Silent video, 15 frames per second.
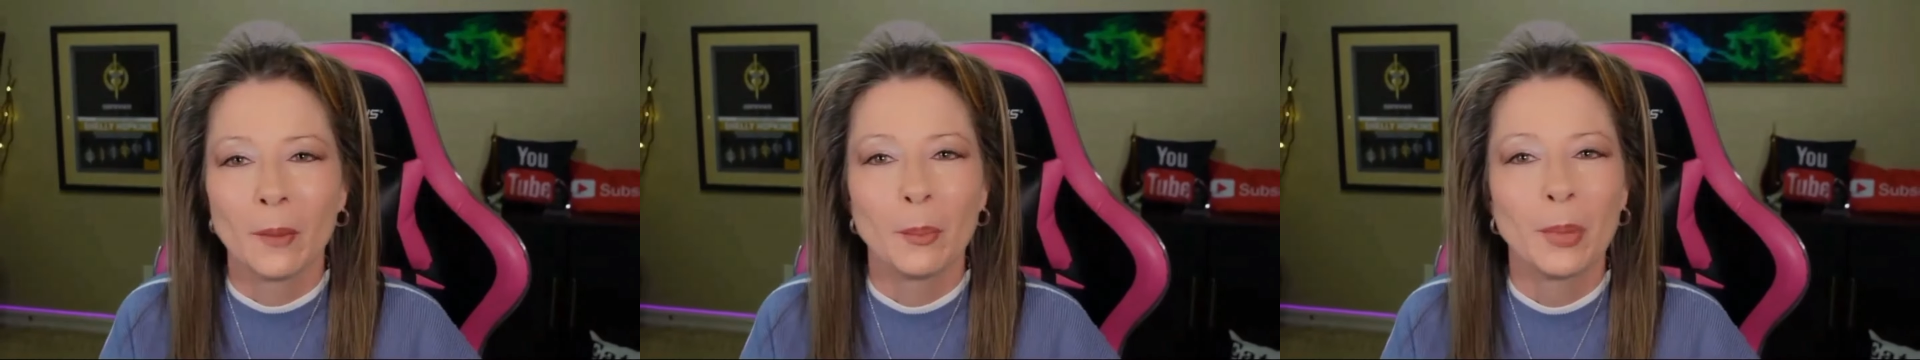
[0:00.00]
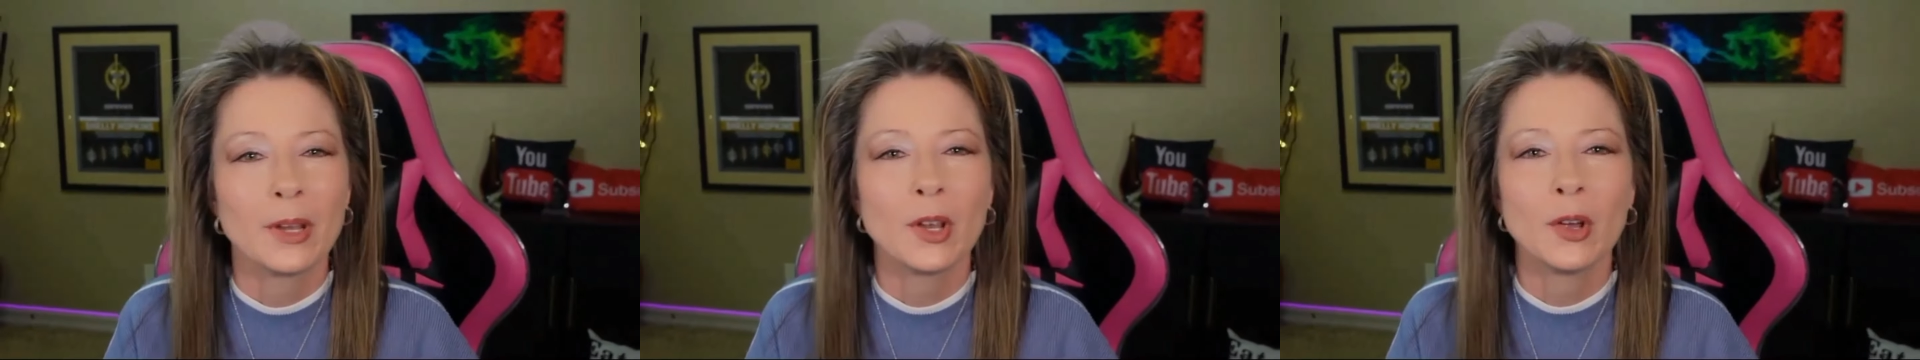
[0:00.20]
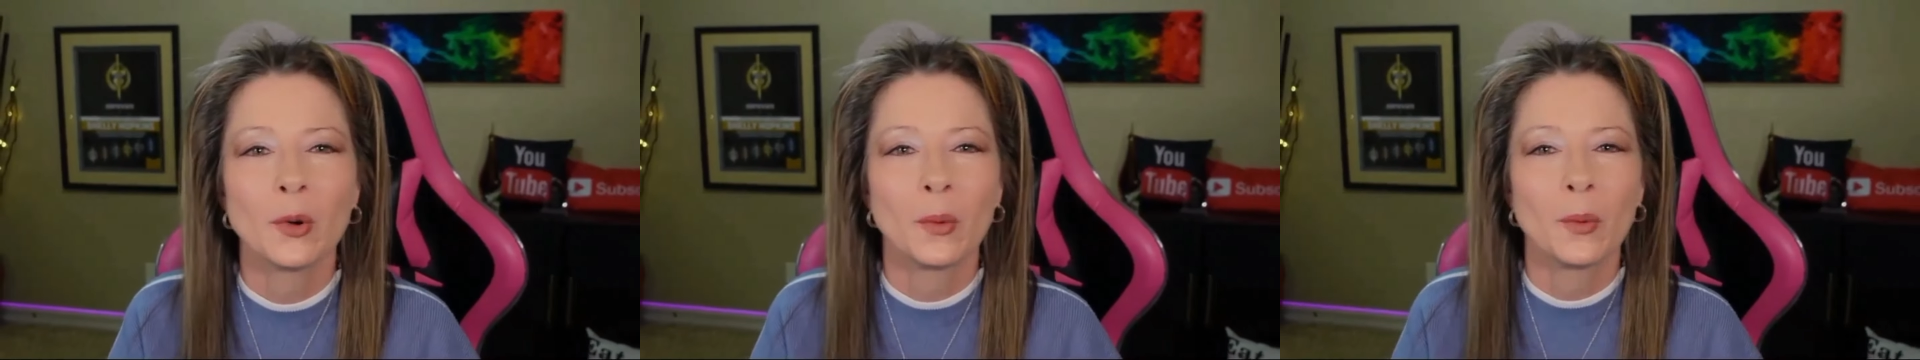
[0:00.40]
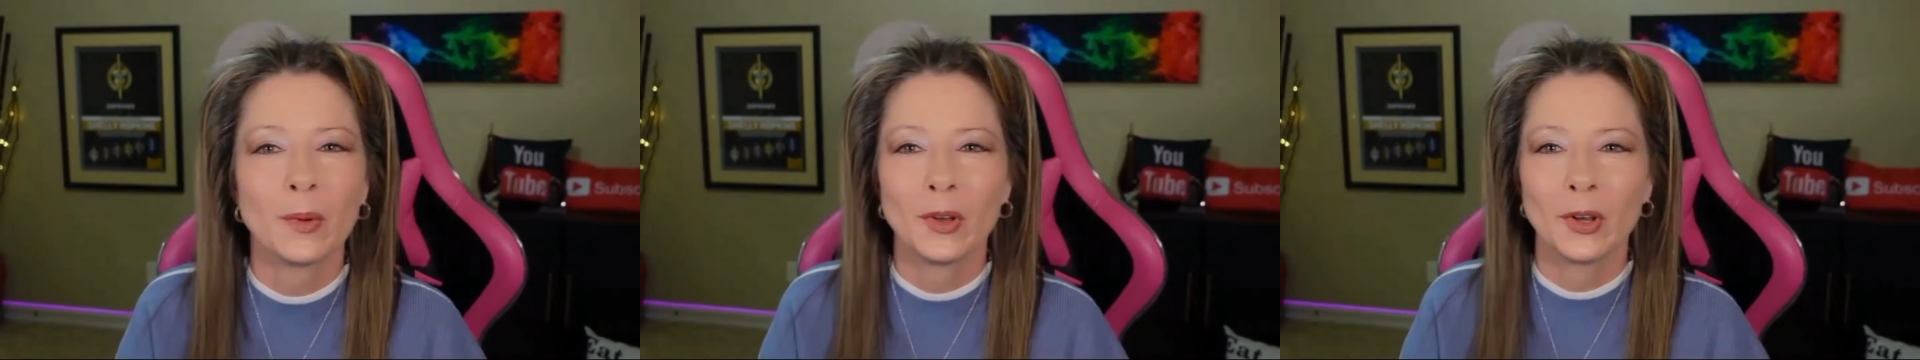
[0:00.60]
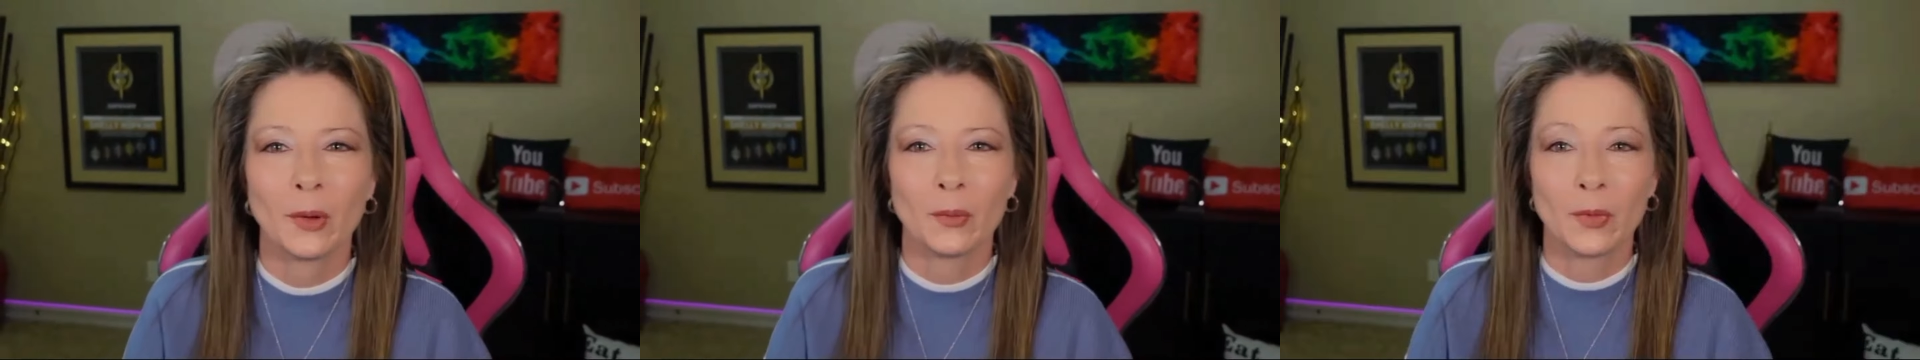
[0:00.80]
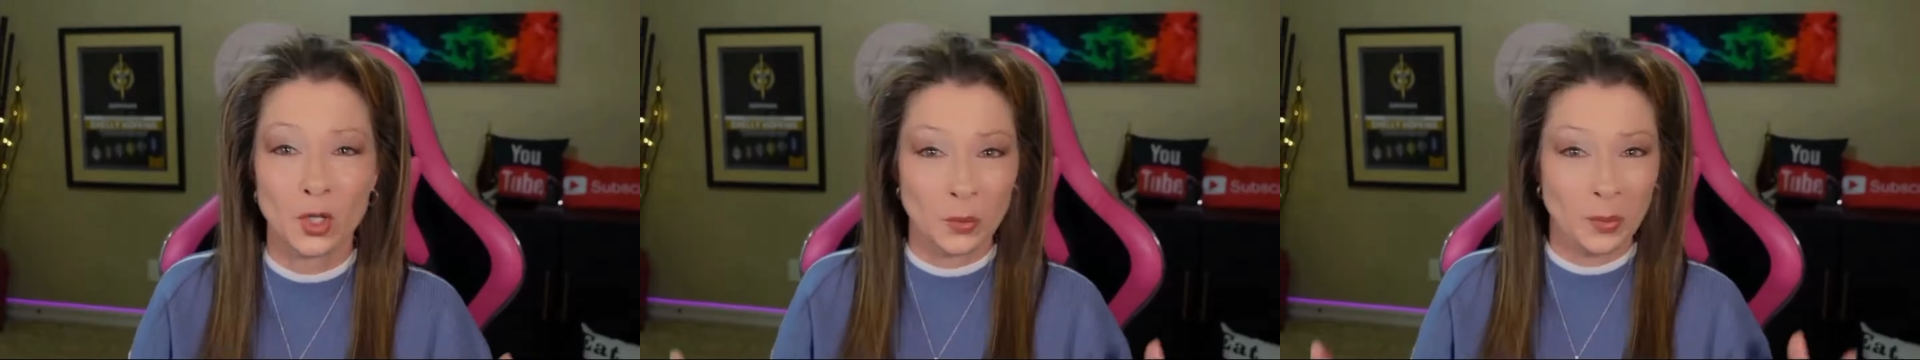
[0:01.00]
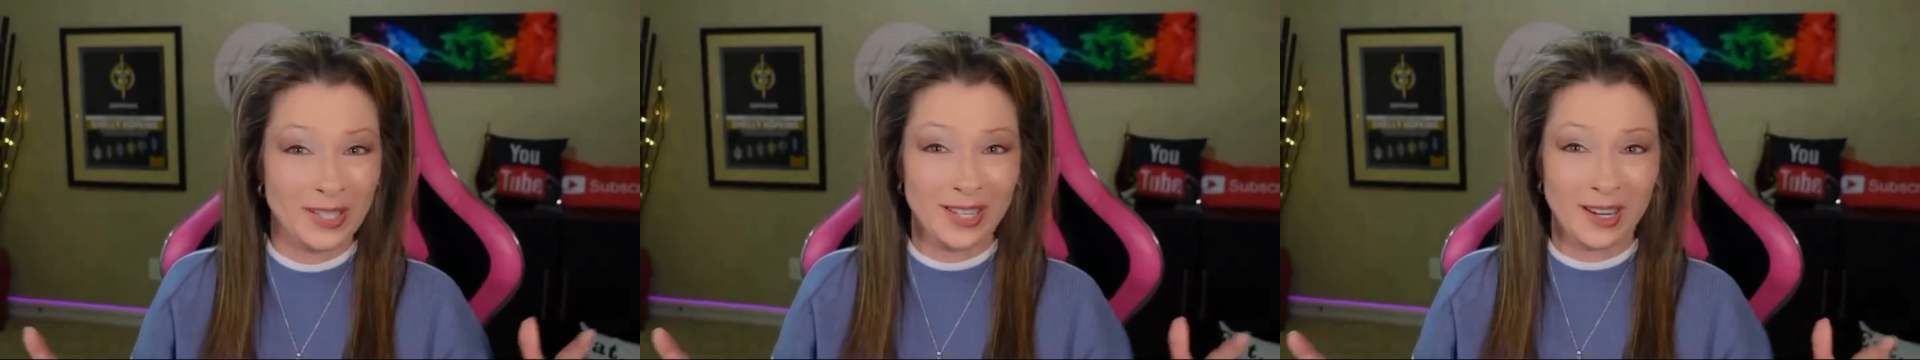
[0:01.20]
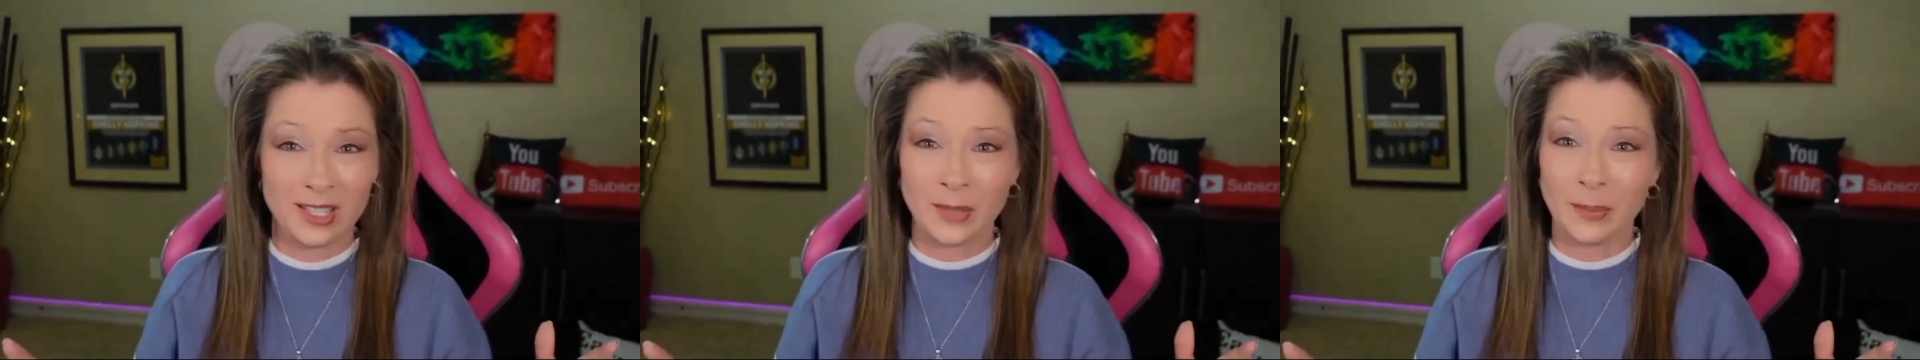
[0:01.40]
But no, there's
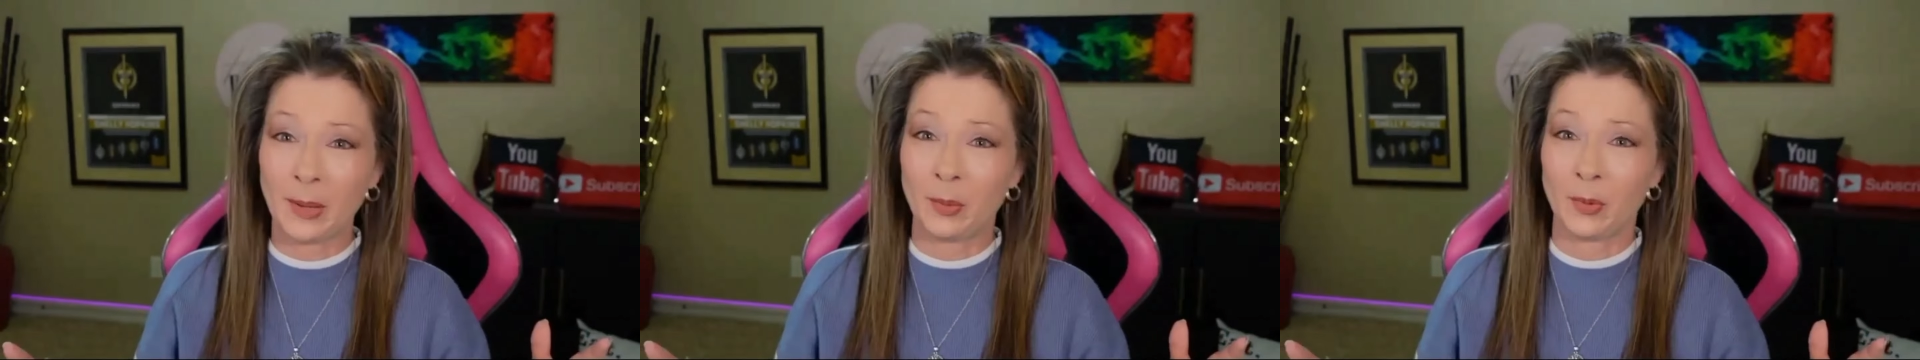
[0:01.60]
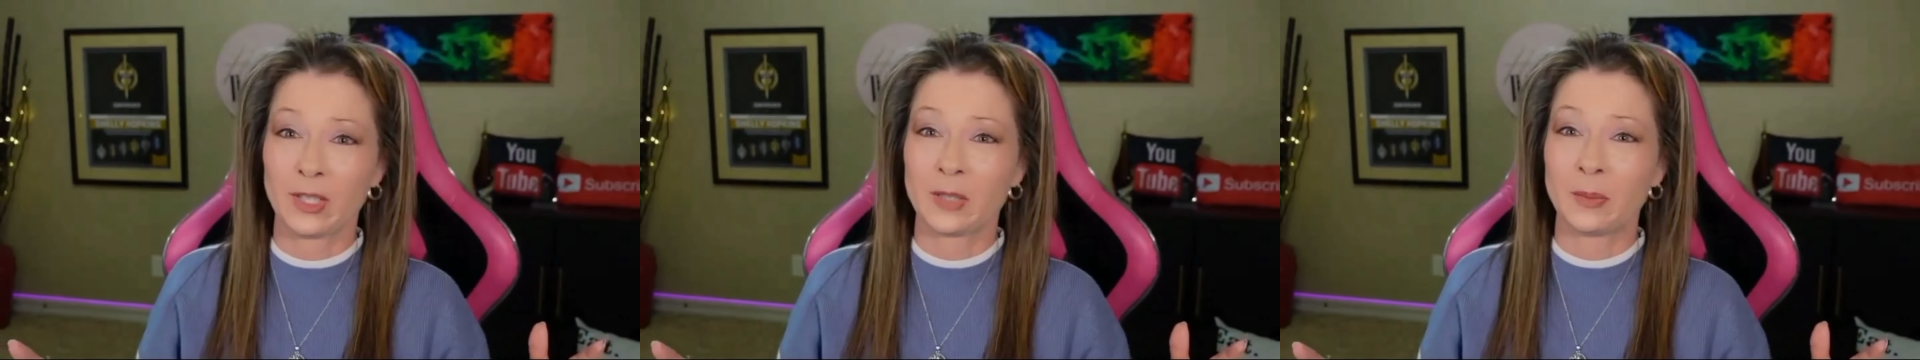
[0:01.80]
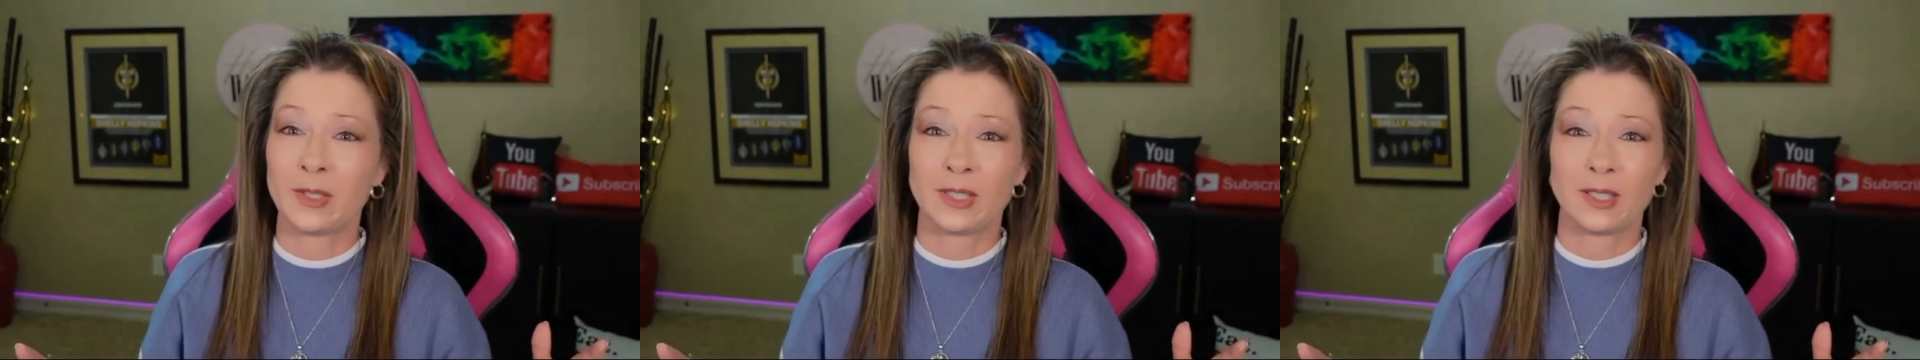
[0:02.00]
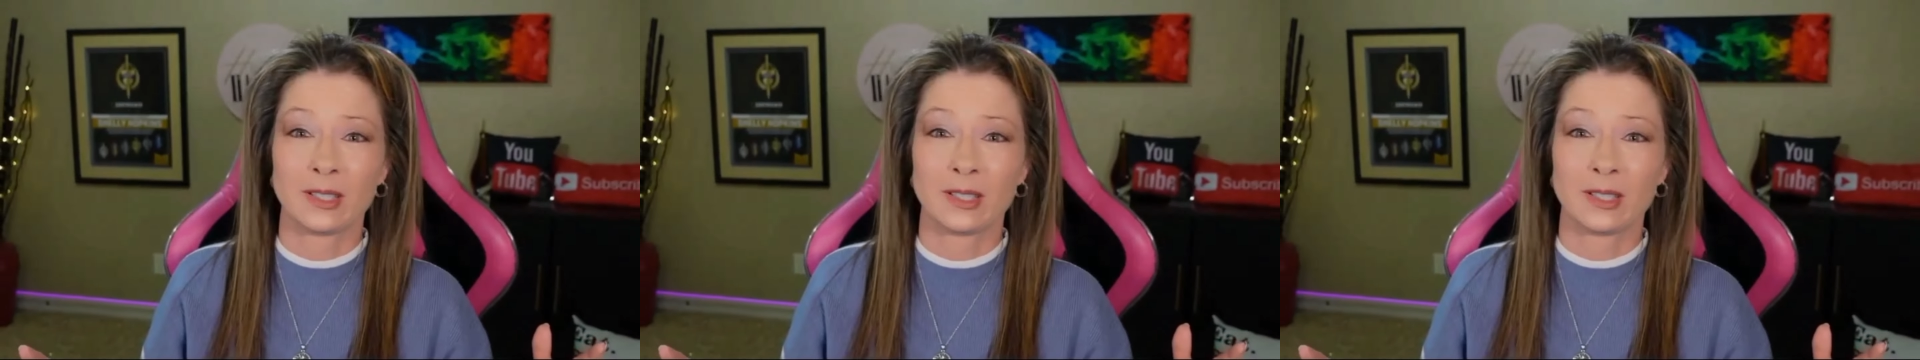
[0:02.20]
been tons of people that's been